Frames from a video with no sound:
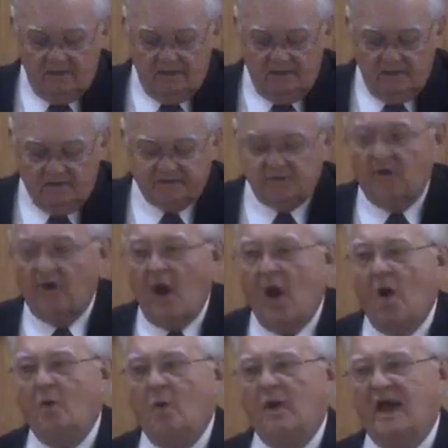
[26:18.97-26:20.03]
So, in
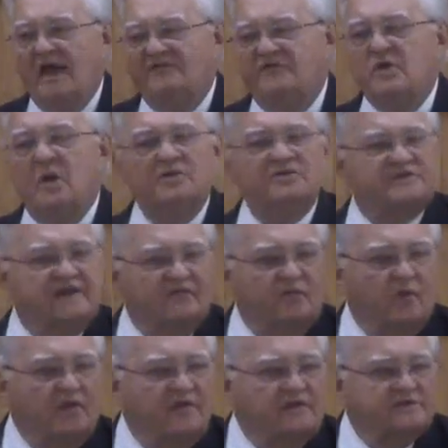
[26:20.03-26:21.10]
all, if you noticed every one
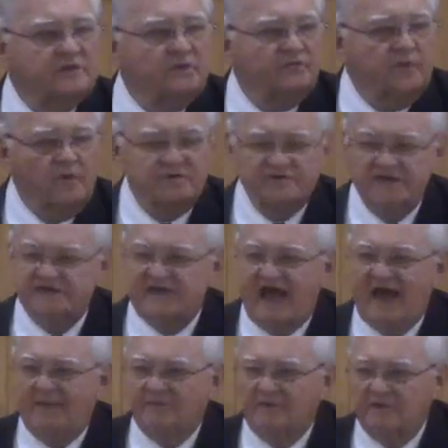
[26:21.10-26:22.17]
of these so far says,
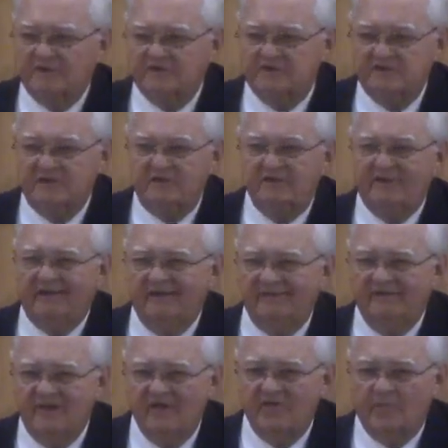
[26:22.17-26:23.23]
I'm considerate of
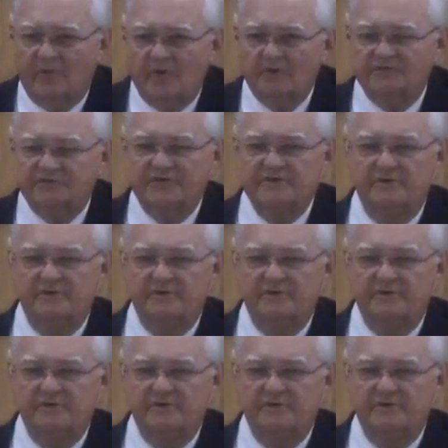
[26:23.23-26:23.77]
the other person